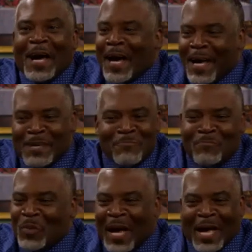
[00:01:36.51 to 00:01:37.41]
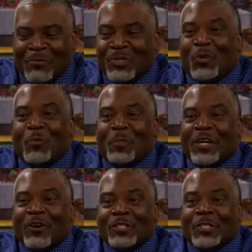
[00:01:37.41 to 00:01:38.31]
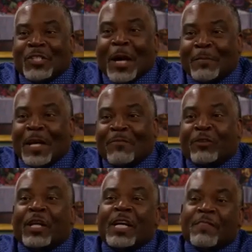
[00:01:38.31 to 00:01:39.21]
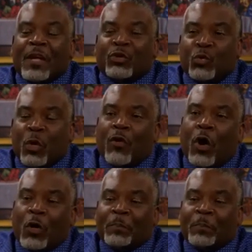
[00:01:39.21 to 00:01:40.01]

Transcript: I, I was hoping on some level that you of all